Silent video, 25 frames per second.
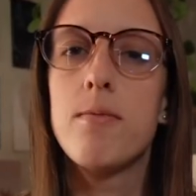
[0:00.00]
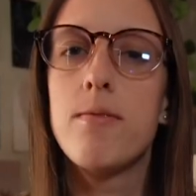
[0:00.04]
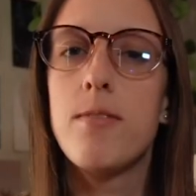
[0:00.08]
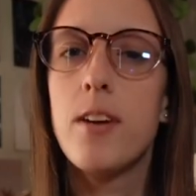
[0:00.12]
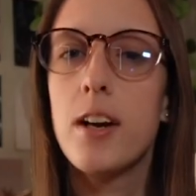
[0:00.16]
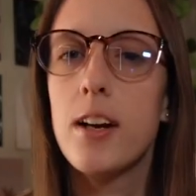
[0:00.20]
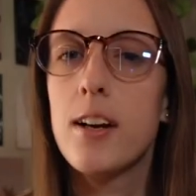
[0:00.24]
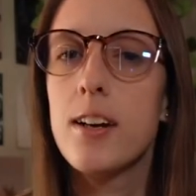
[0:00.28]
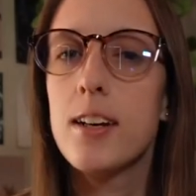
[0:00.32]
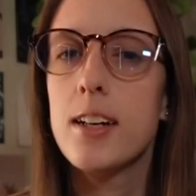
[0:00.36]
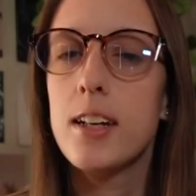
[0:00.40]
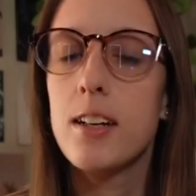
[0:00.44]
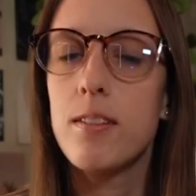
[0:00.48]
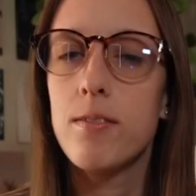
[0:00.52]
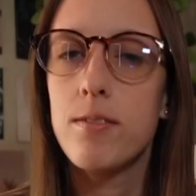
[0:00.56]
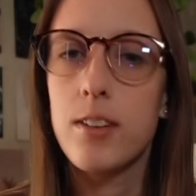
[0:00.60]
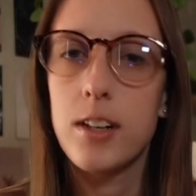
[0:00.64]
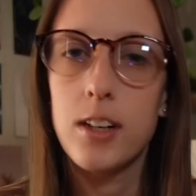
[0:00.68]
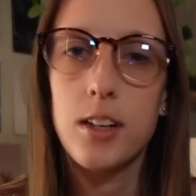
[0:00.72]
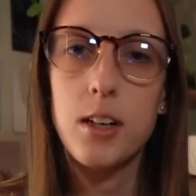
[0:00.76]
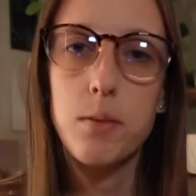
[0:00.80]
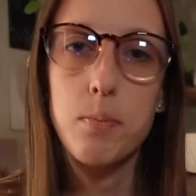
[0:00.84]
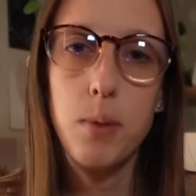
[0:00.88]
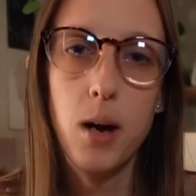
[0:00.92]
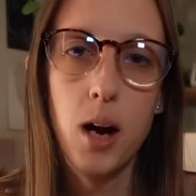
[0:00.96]

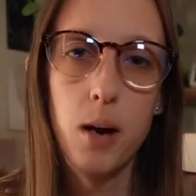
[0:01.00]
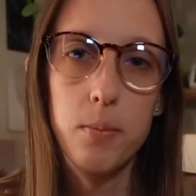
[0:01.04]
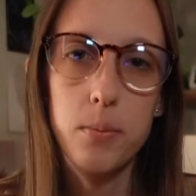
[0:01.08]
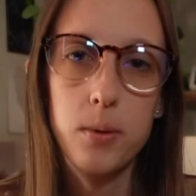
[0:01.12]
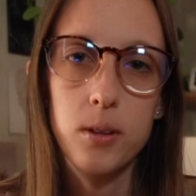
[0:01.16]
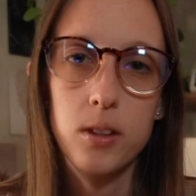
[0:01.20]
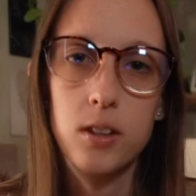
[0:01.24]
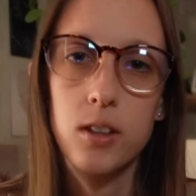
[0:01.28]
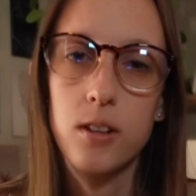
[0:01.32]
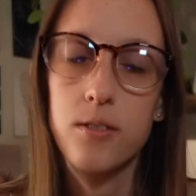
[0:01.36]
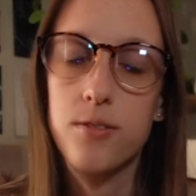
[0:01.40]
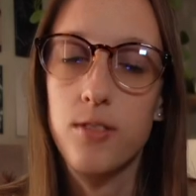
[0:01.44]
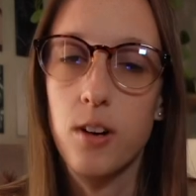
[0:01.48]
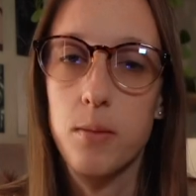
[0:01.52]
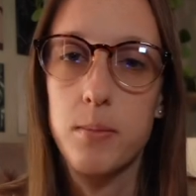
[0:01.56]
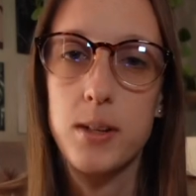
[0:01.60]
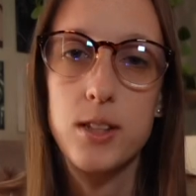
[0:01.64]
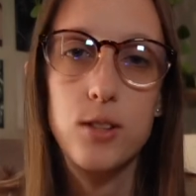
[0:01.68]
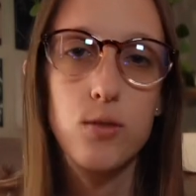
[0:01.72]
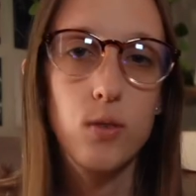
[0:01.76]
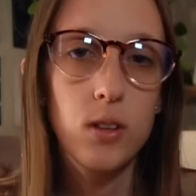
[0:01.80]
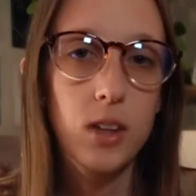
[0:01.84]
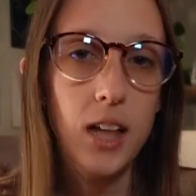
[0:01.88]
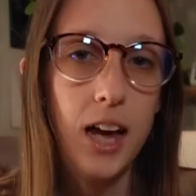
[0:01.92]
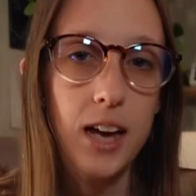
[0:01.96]
very popular from
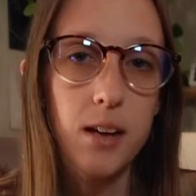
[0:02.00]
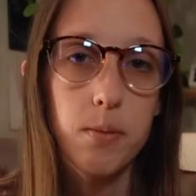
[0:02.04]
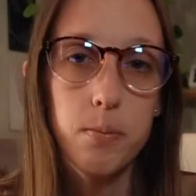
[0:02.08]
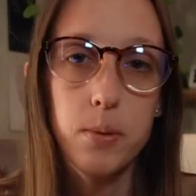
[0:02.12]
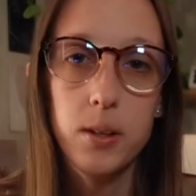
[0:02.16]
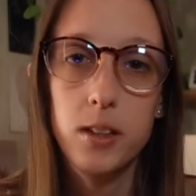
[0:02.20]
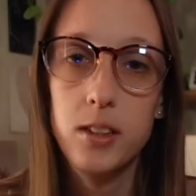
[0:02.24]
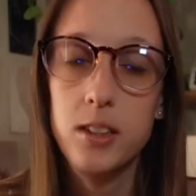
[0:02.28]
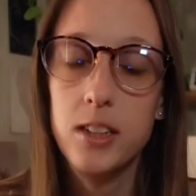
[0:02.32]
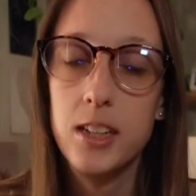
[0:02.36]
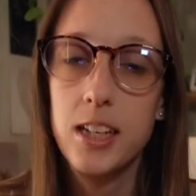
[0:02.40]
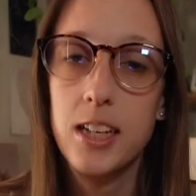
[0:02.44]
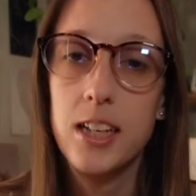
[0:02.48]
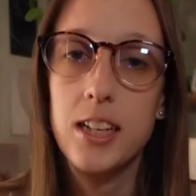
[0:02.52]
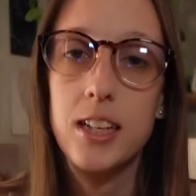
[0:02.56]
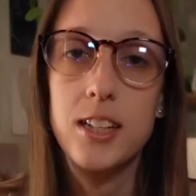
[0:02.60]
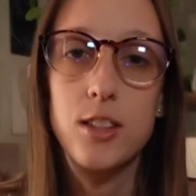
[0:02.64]
its reliability,